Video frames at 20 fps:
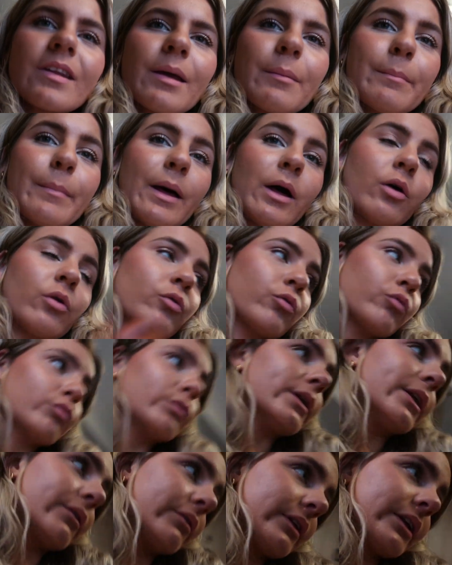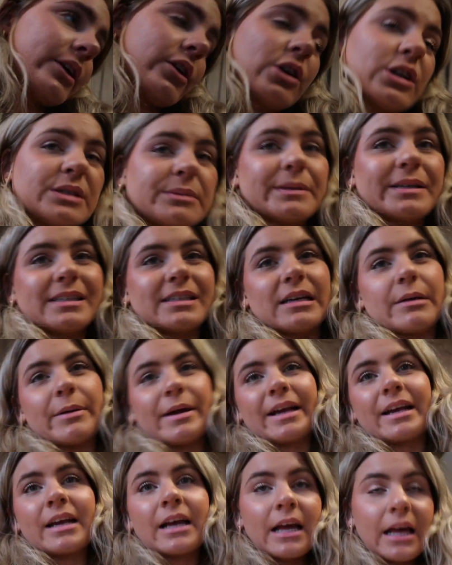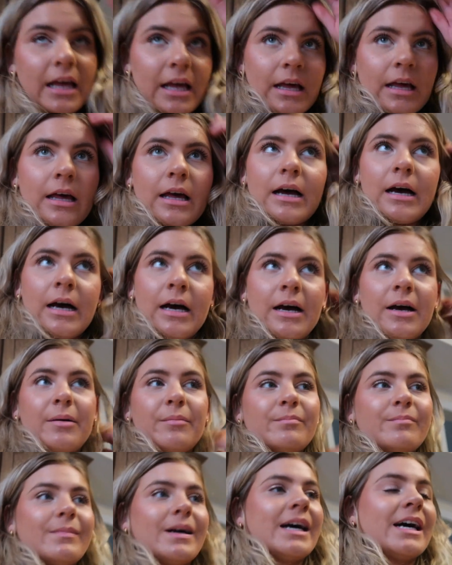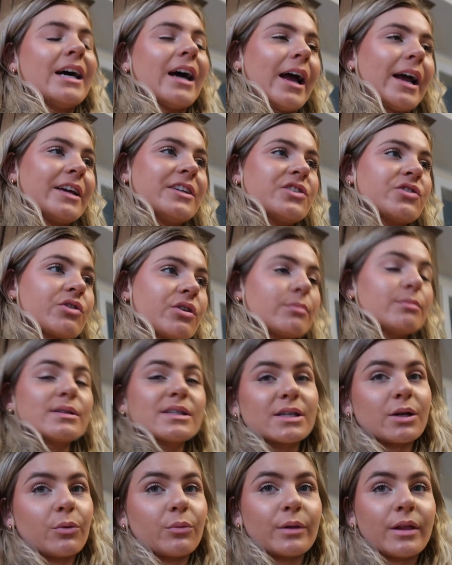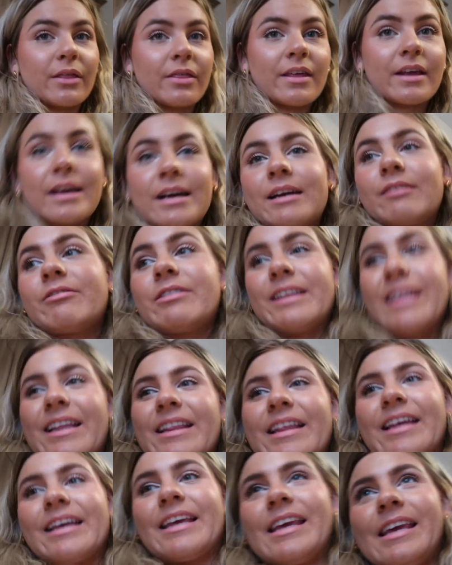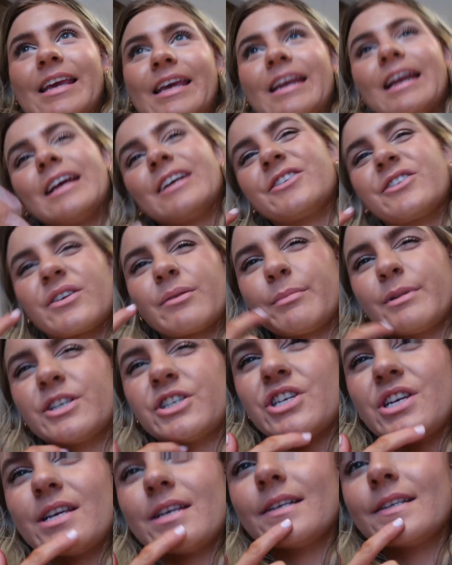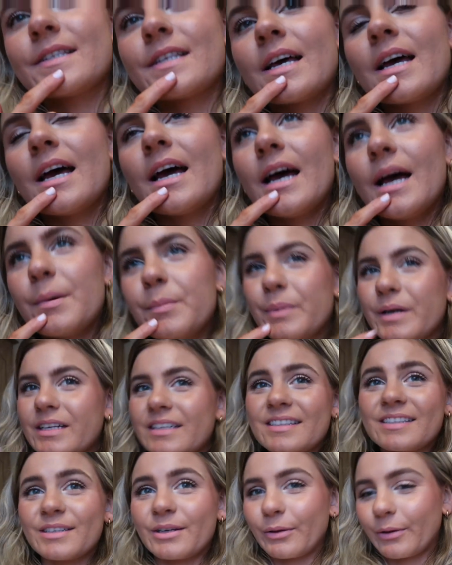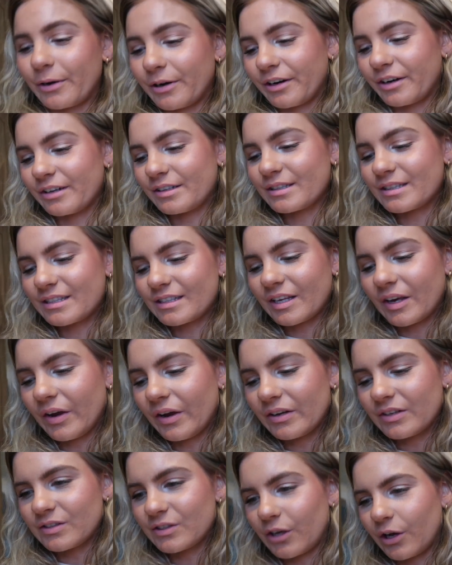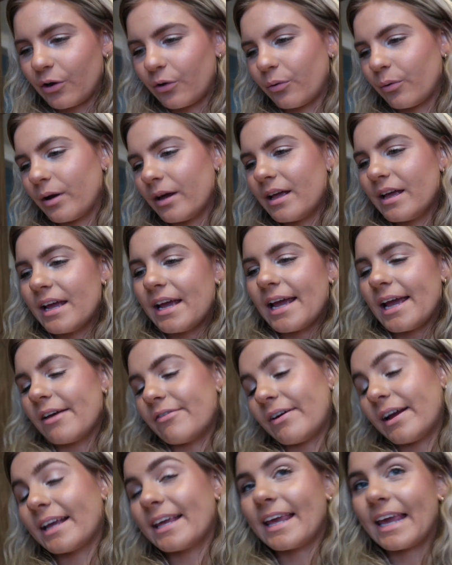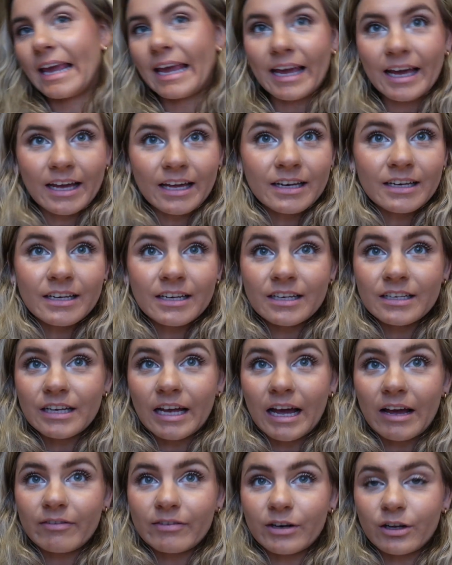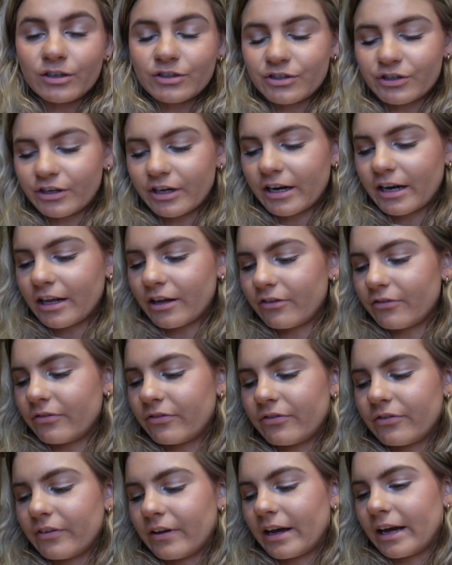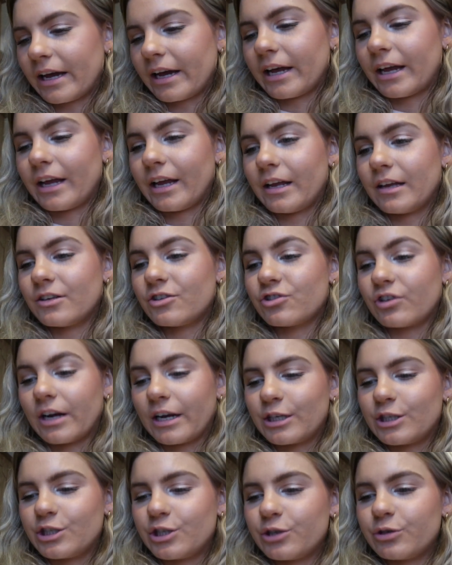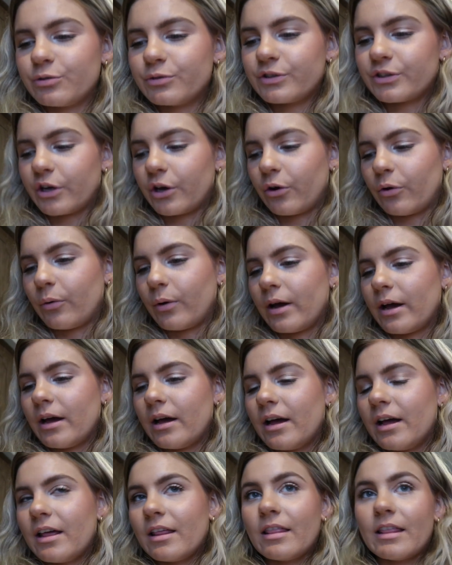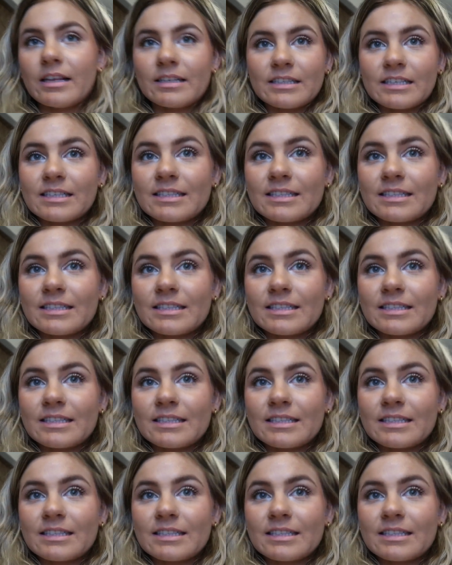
Milk really, really hurts my stomach. Ice cream is the only thing I really like eat, ice cream and cheese, but it still hurts. So if I can have an alternative, I try to. So this